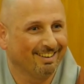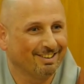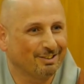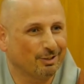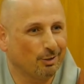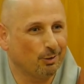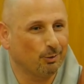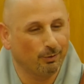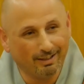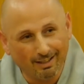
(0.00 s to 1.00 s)

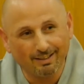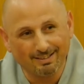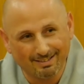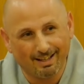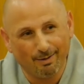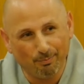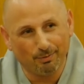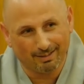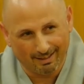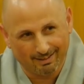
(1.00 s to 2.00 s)
So we take a step,
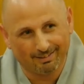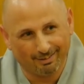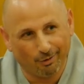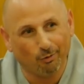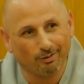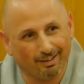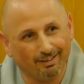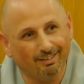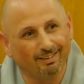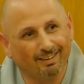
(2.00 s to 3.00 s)
we take
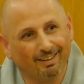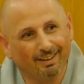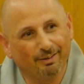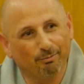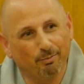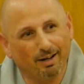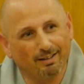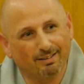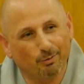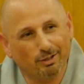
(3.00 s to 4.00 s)
longer,
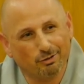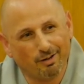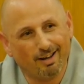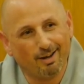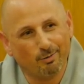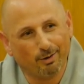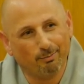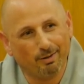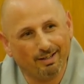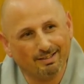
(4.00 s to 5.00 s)
but we try our
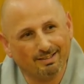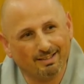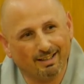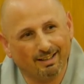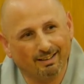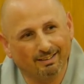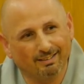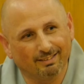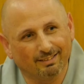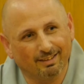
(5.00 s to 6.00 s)
best.
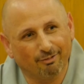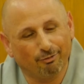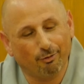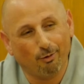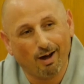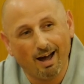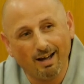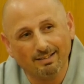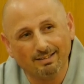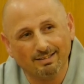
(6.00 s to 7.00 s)
And for
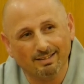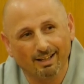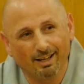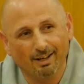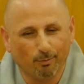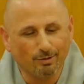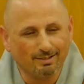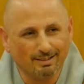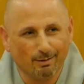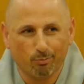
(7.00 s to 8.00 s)
us,
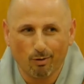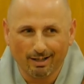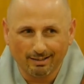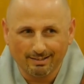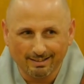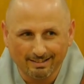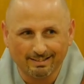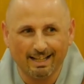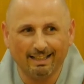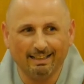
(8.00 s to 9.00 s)
mostly the practice is
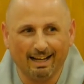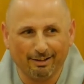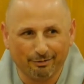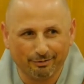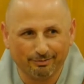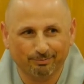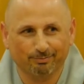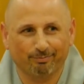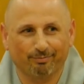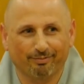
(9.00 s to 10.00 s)
daily life.
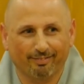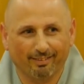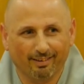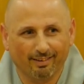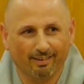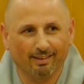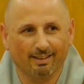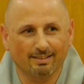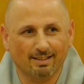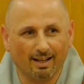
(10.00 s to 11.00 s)

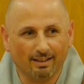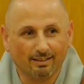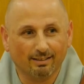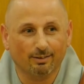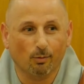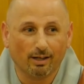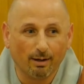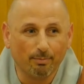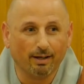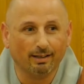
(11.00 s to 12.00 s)
It's like wake
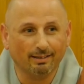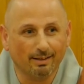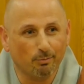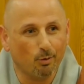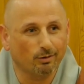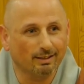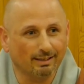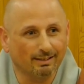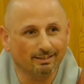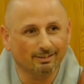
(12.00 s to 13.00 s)
up early in the
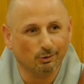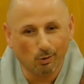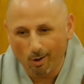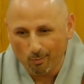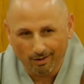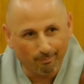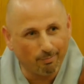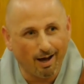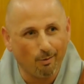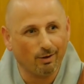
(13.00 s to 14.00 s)
morning, do our
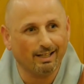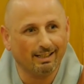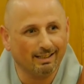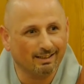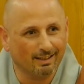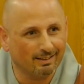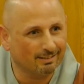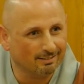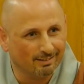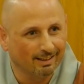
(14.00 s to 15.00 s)
bowing
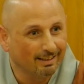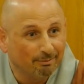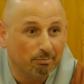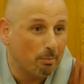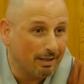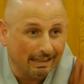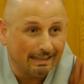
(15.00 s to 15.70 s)
and maybe a